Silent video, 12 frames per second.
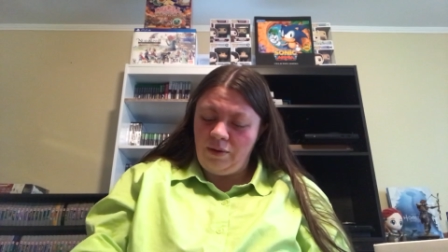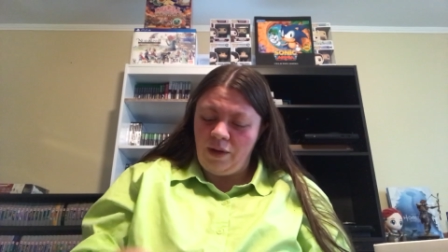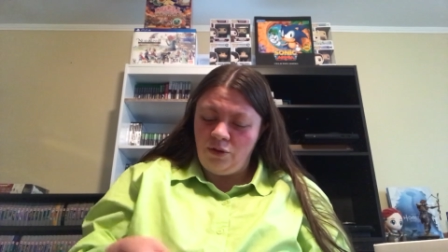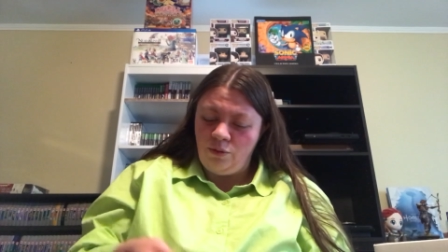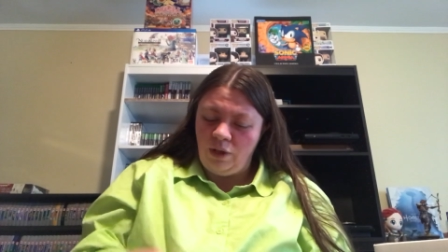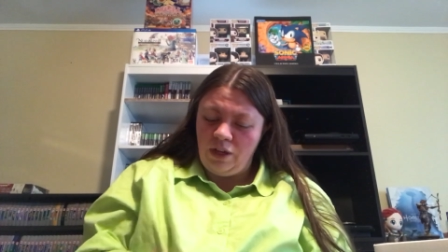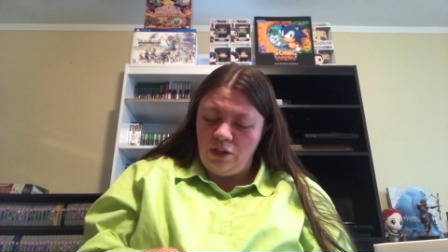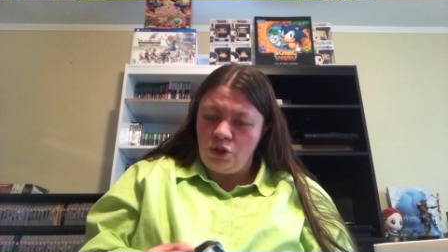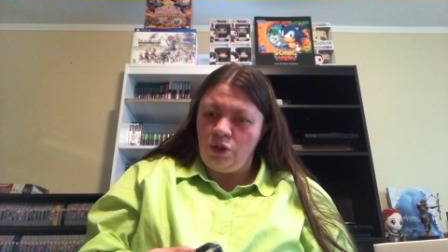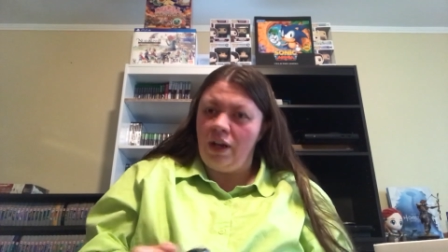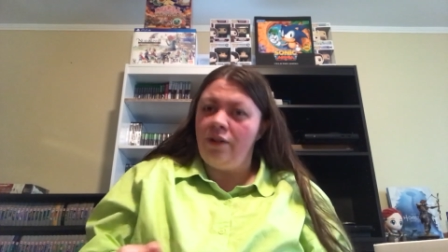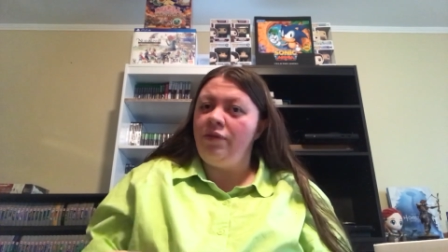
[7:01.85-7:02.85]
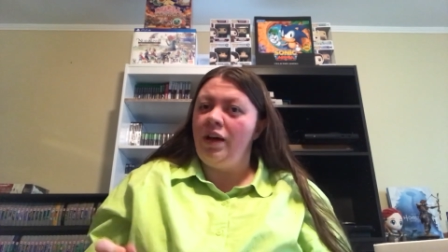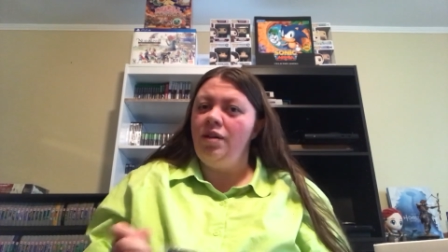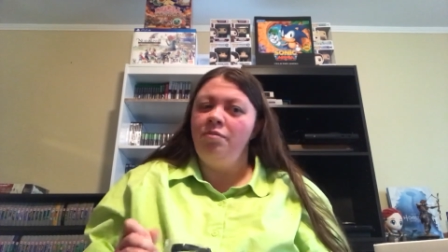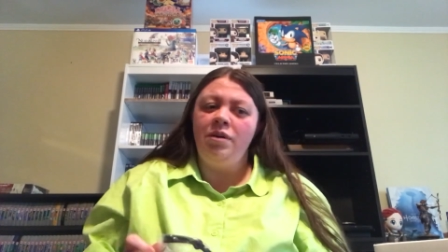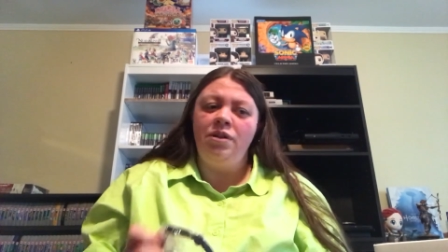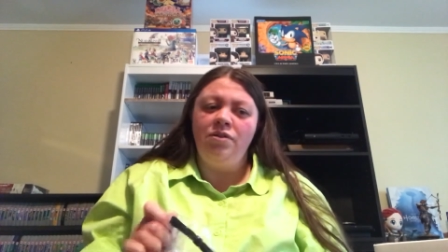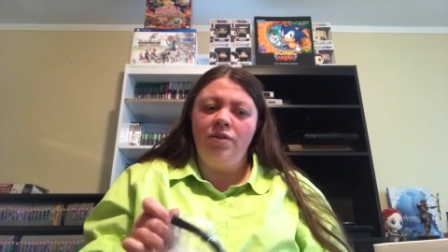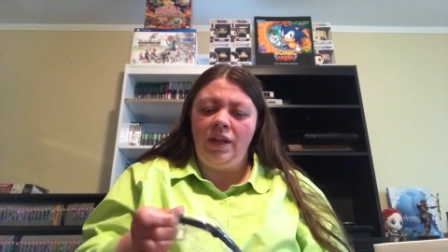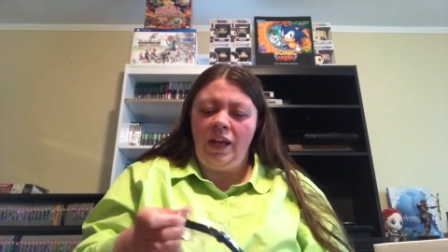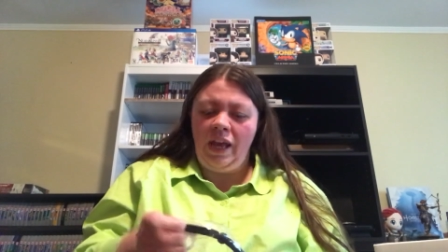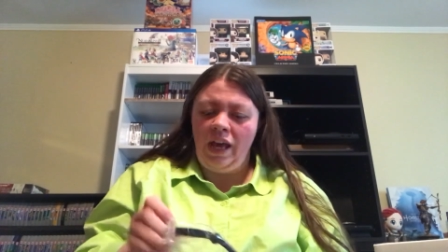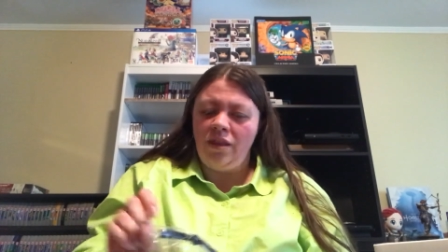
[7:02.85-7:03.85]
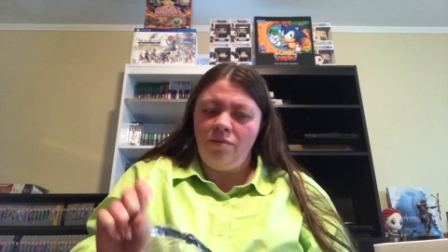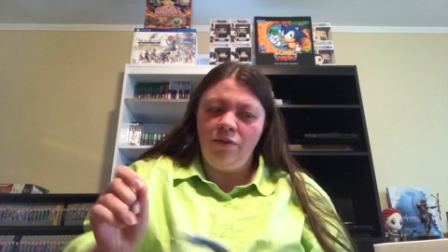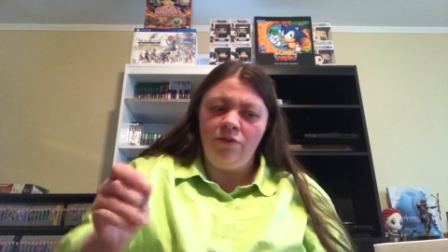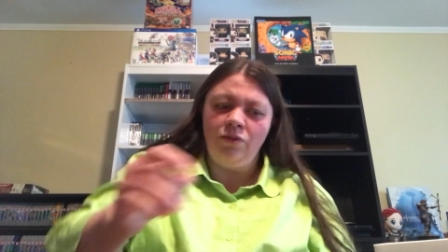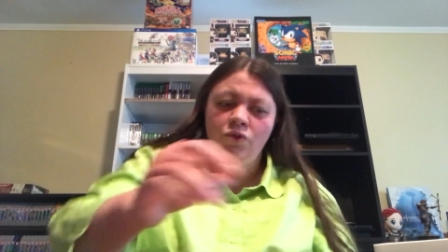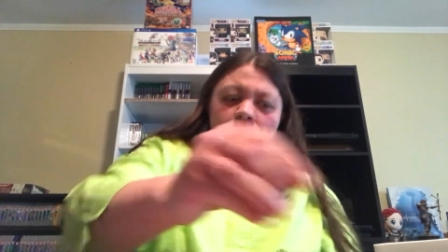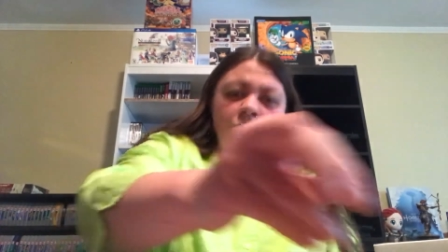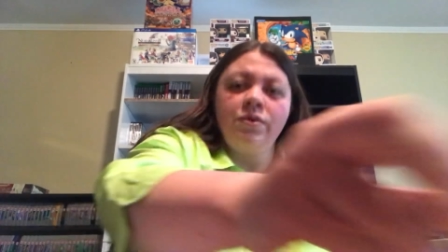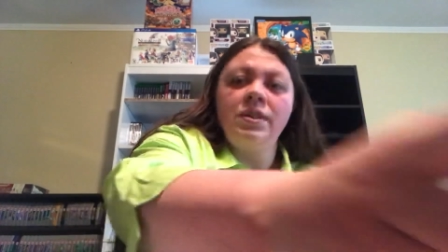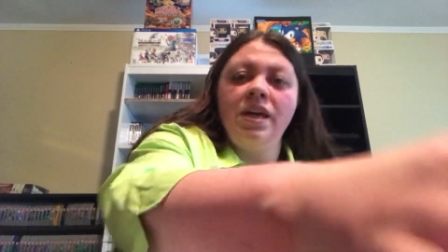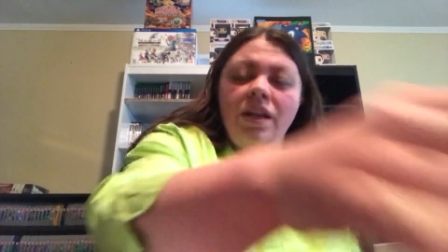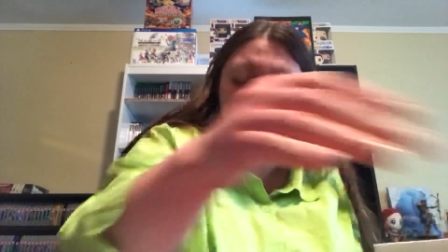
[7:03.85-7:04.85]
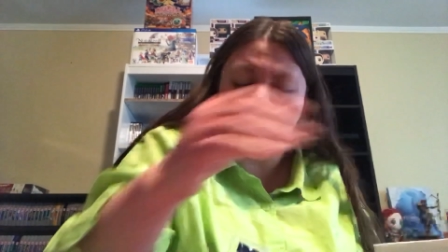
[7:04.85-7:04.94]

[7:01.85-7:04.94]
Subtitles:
why I wanted to try to find a bundle that had the Move controllers in,